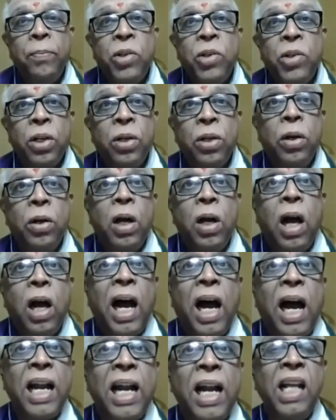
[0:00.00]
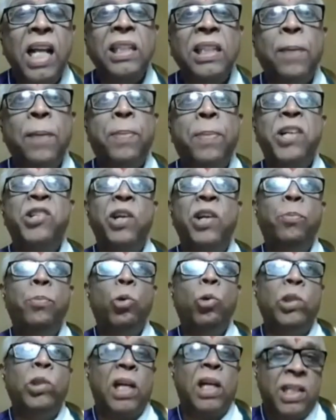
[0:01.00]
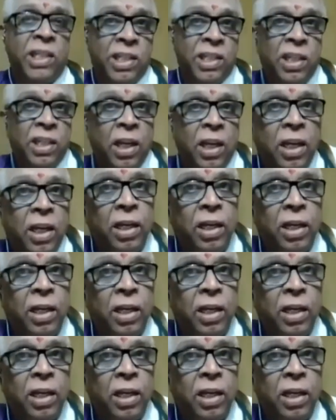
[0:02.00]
So handling the Panchabhutas,